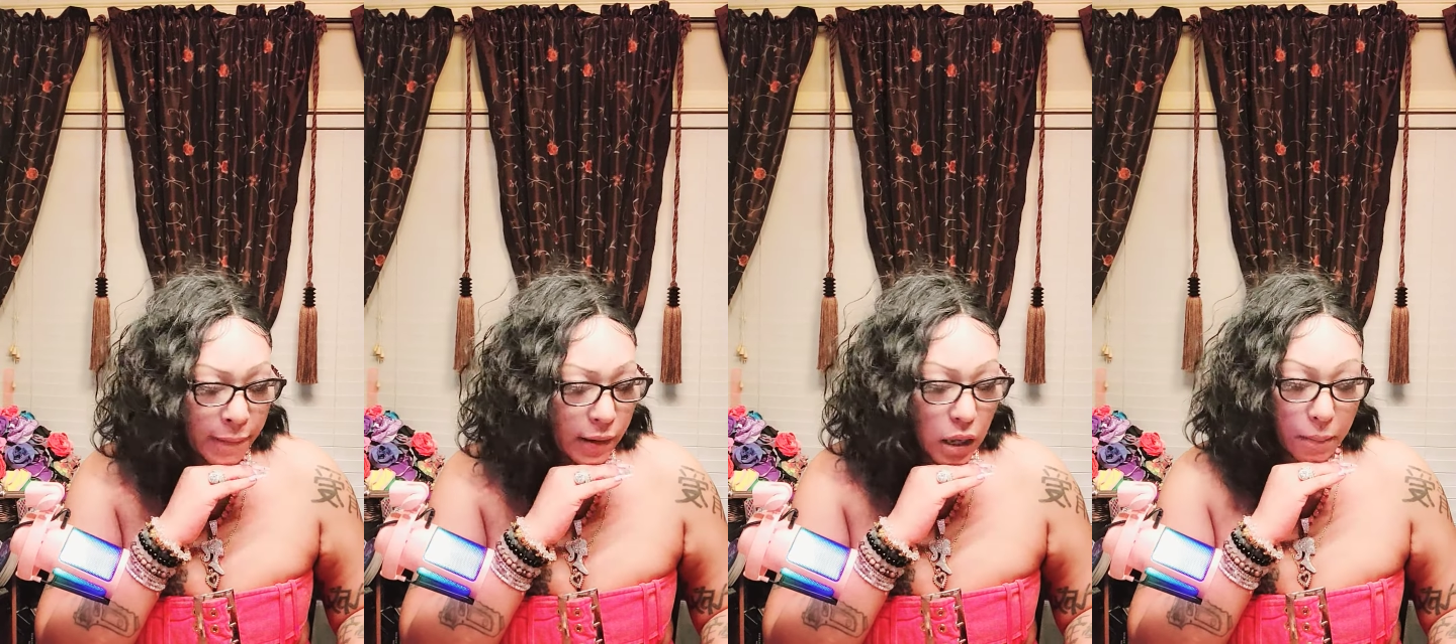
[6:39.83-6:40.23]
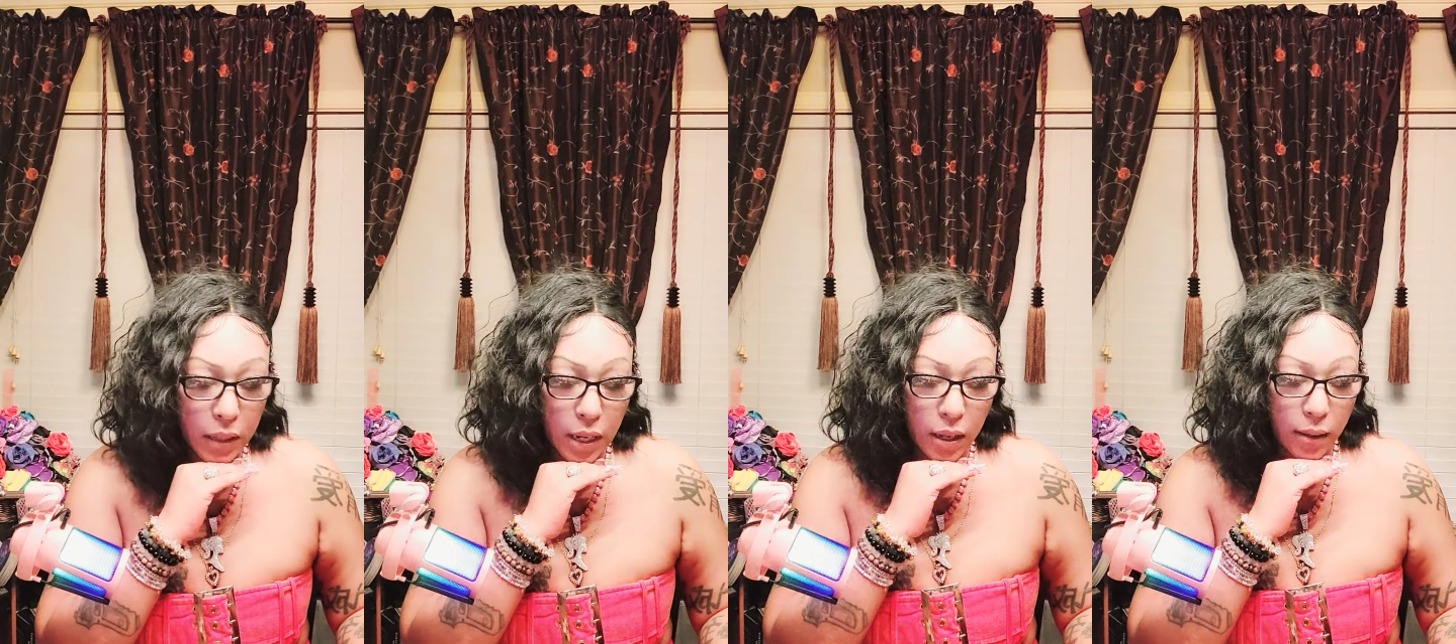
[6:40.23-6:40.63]
Coming
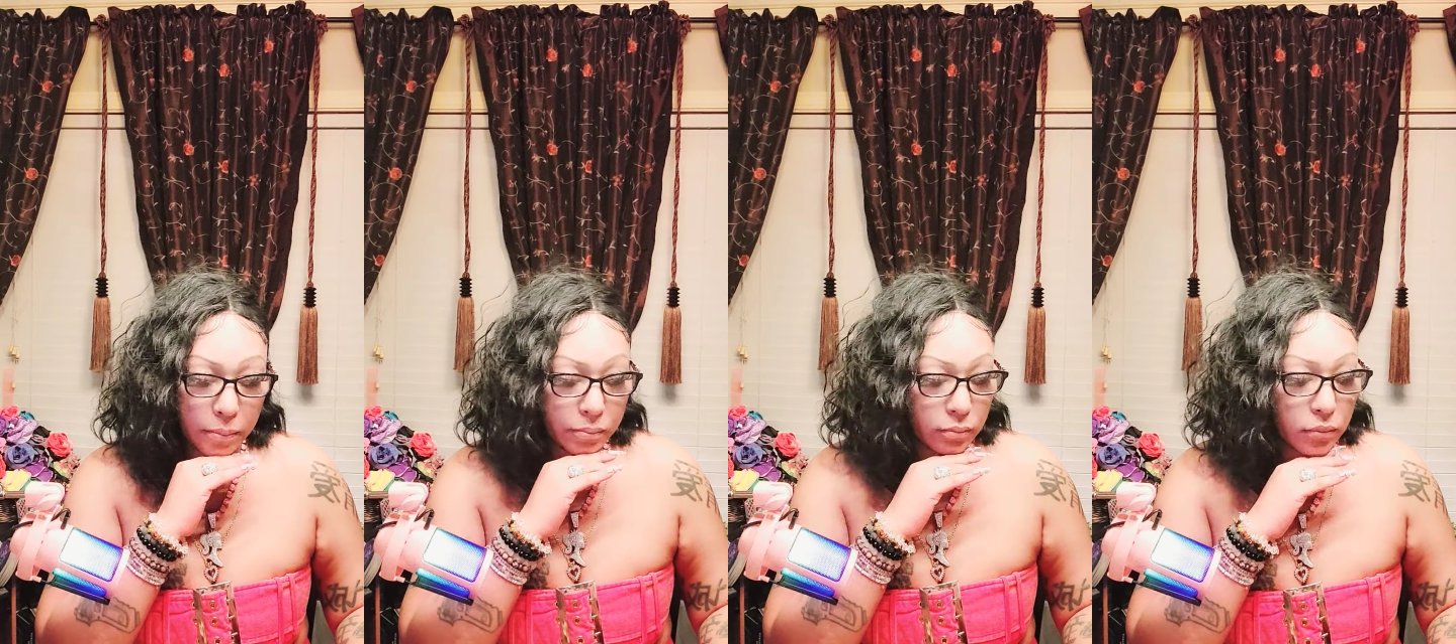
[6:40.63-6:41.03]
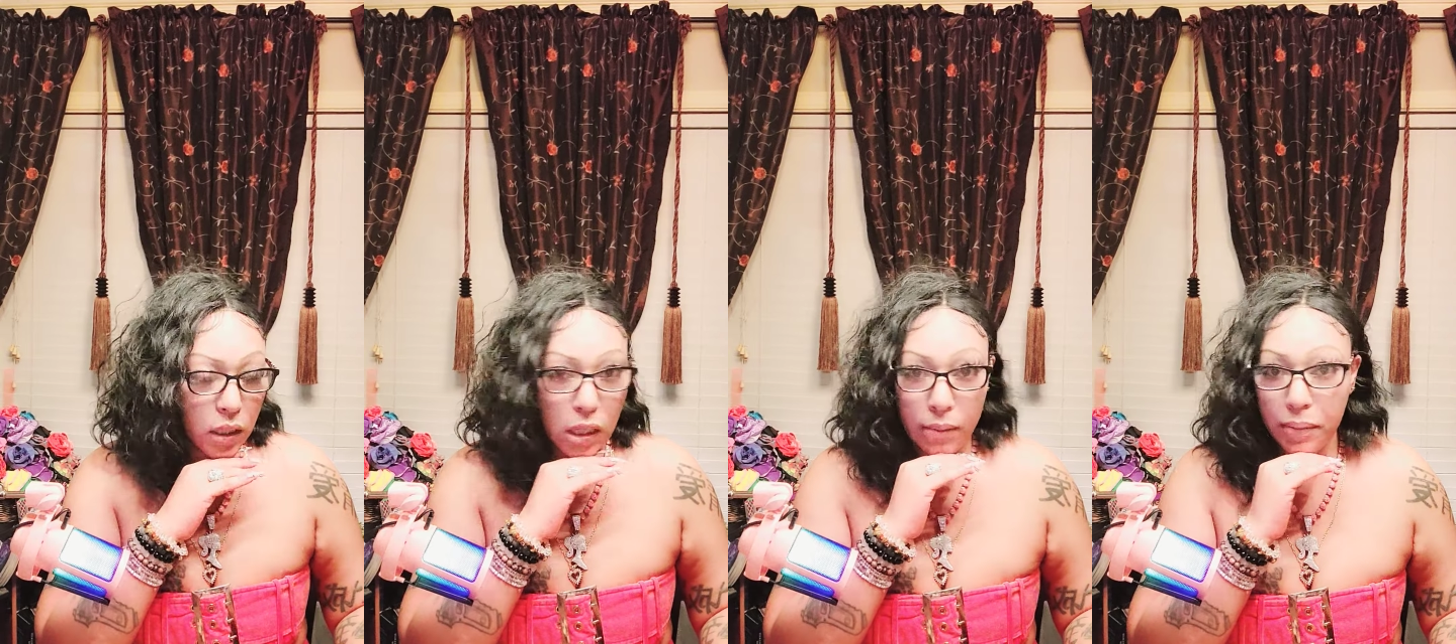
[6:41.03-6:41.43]
up,
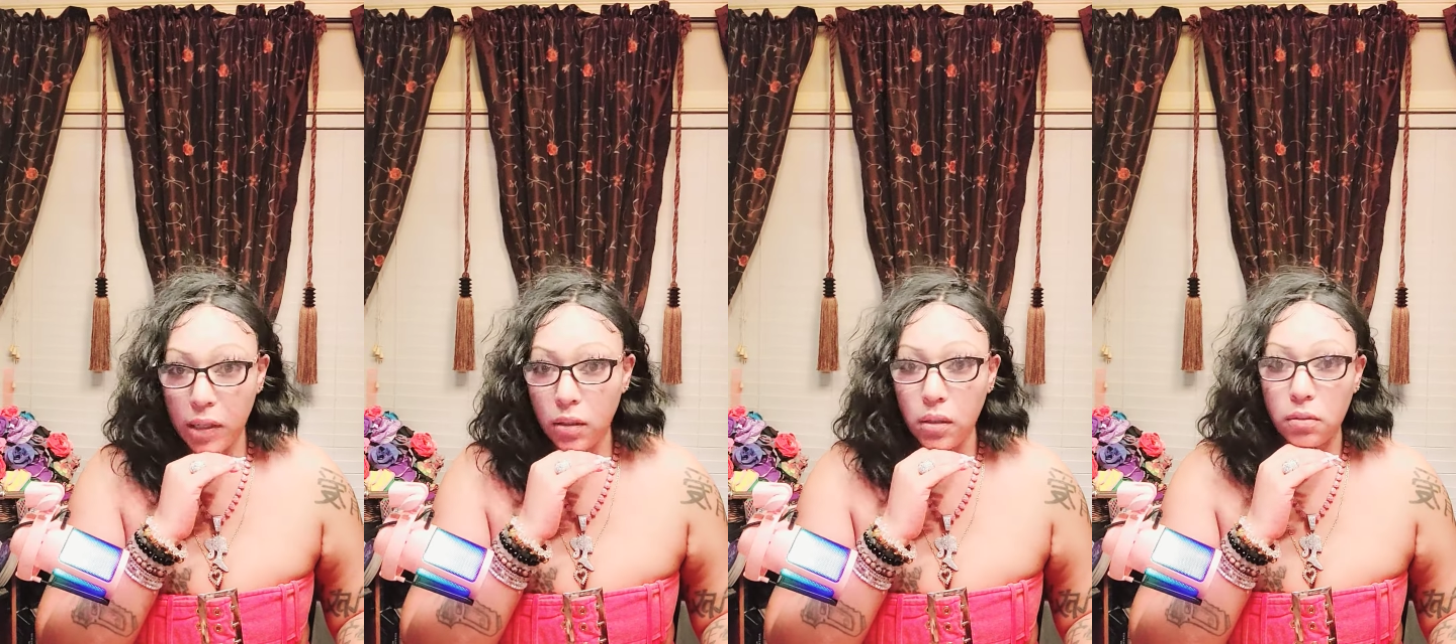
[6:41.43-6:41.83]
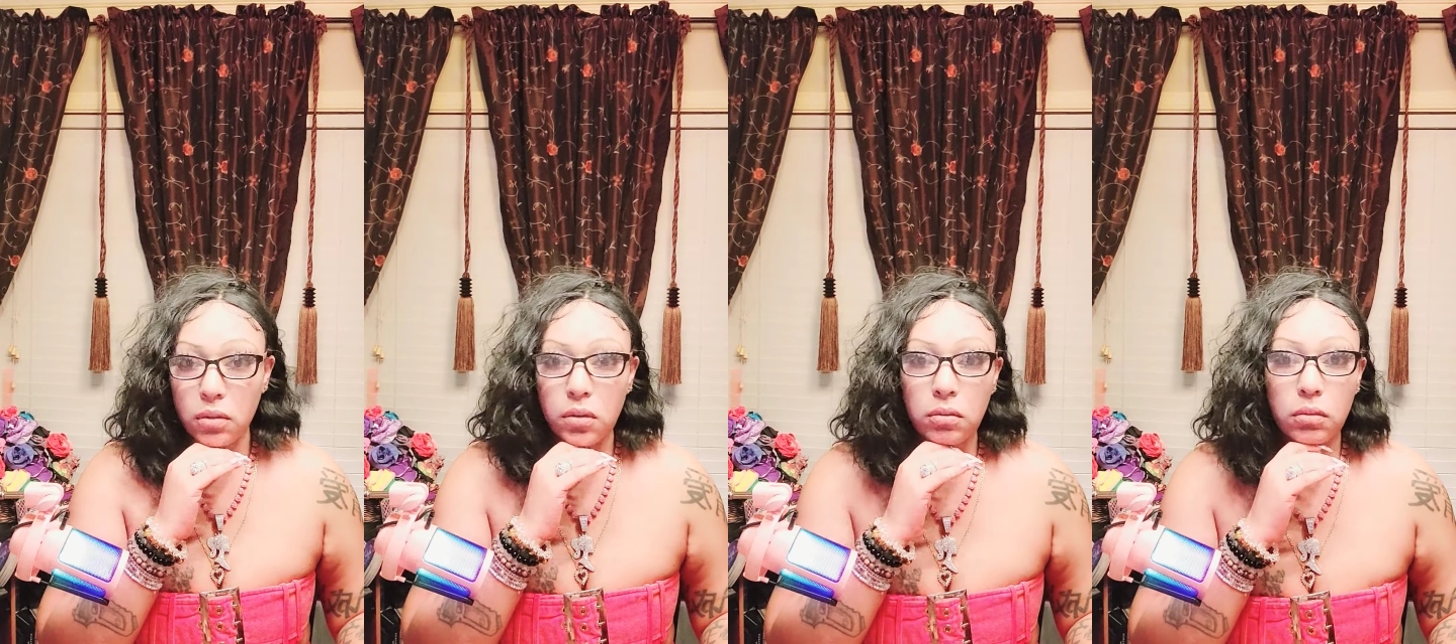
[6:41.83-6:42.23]
King of
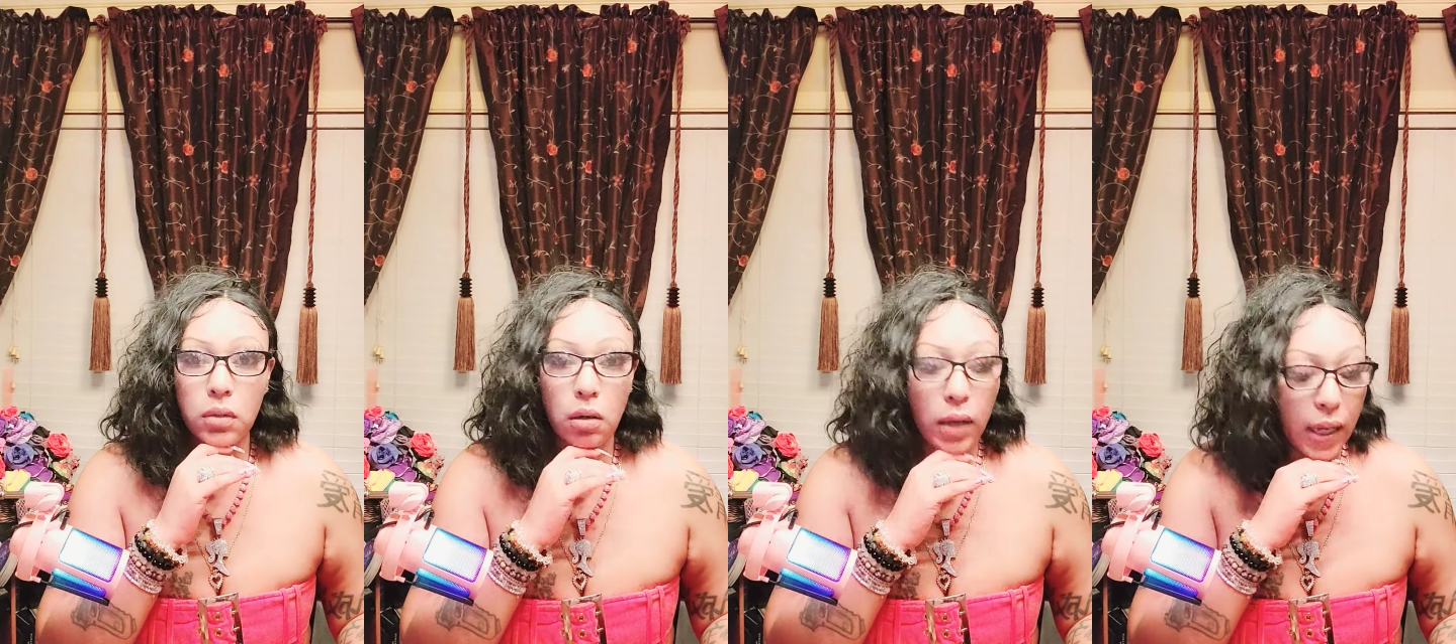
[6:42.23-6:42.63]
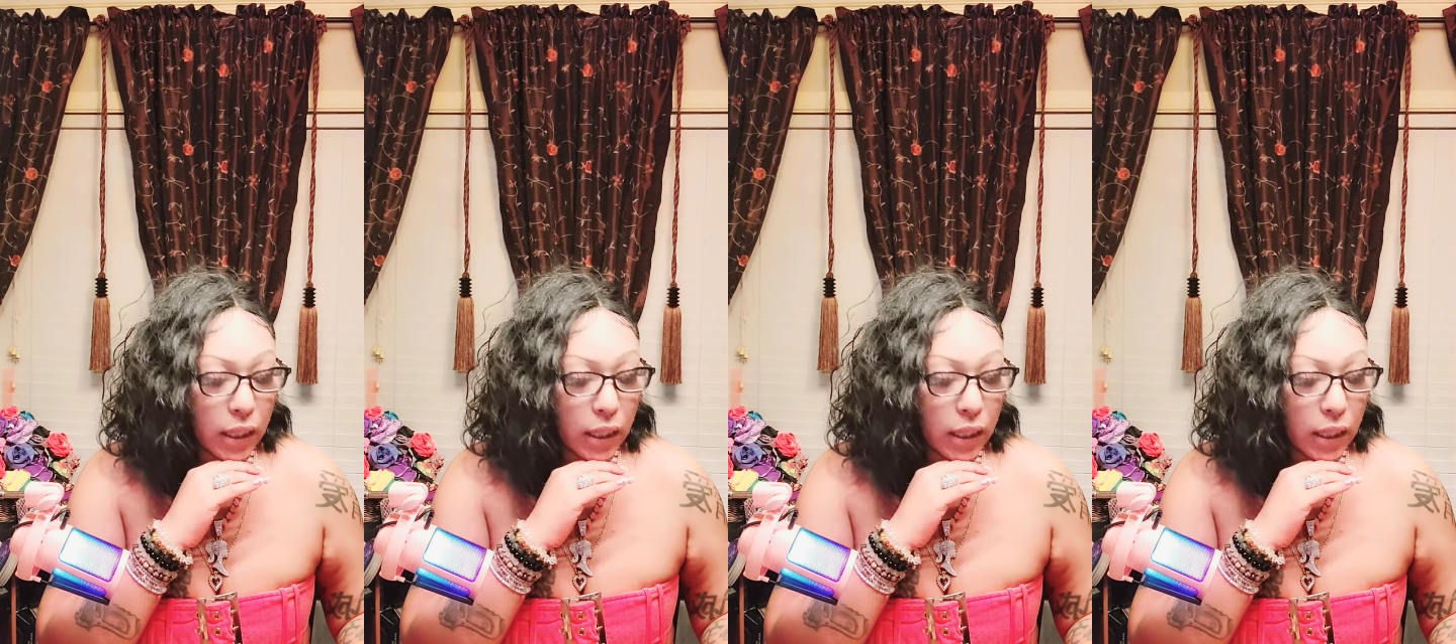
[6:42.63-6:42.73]
Pentacles, okay?